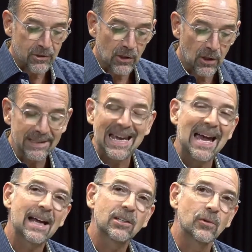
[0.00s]
It's called
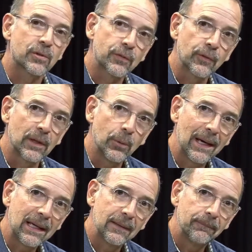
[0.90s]
the Actors
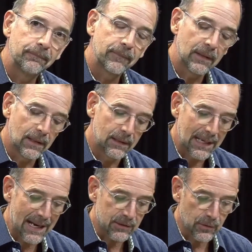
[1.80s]
Freeway,
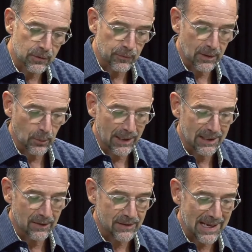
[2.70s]
and the Actors
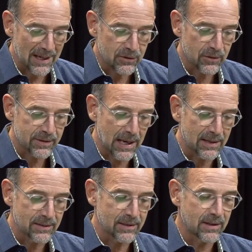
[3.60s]
Freeway gives
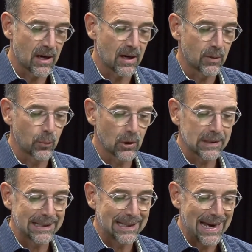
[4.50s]
exercises on
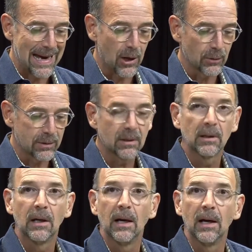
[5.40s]
working out
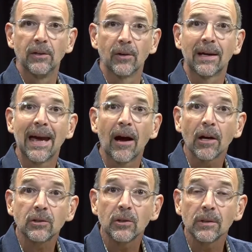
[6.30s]
uh, your
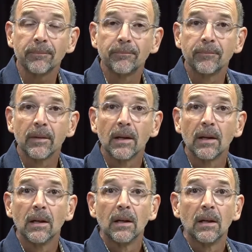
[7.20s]
character.
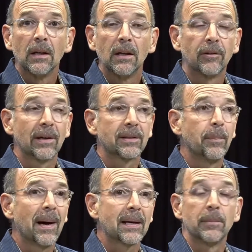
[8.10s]
They're
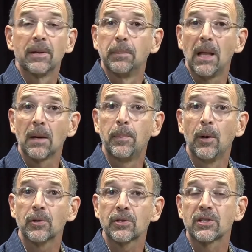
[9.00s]
at the bottom of the
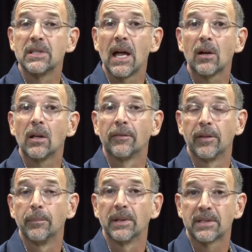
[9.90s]
blog posts, not all
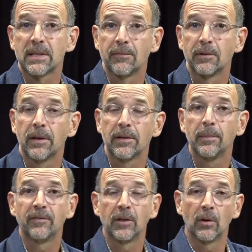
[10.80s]
of them, but several
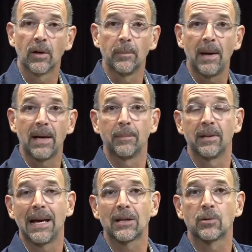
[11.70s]
of them. If you go to the
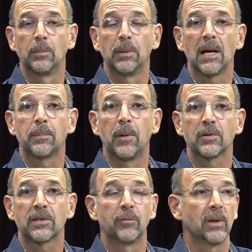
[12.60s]
bottom of the actual blog
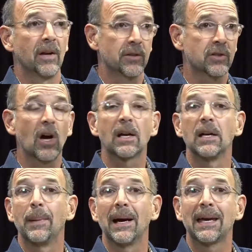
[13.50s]
post of what if it's
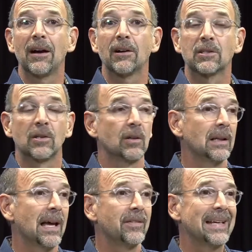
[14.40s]
talking about character,
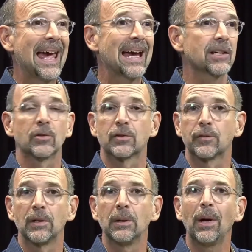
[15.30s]
it'll have an
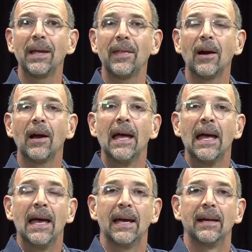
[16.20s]
Actors Freeway there,
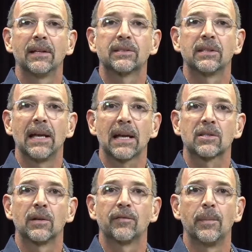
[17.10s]
and it's an
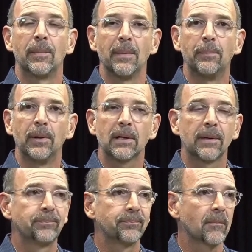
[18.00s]
excerpt from my
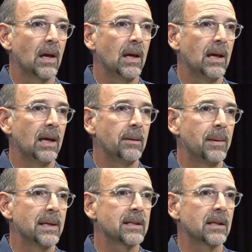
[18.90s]
book.
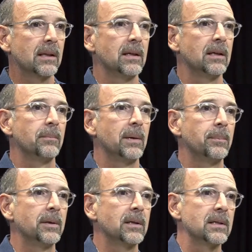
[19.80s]
And basically,
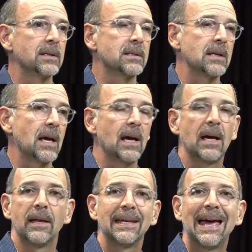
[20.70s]
my book is
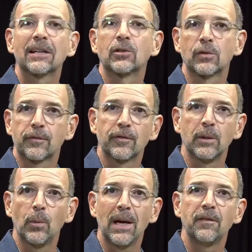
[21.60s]
uh, The Actor's
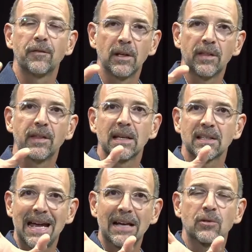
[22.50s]
Freeway Free
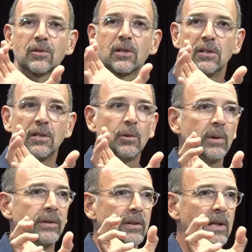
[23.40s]
Things Actors Can
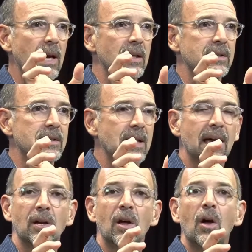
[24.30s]
Do When They're Not on
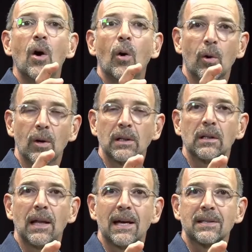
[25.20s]
Set or
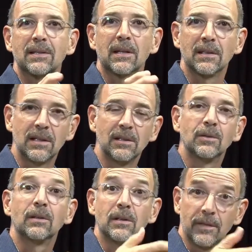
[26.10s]
in Class to
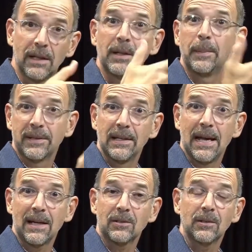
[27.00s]
Continue to Develop as
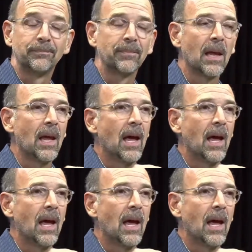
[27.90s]
an Actor.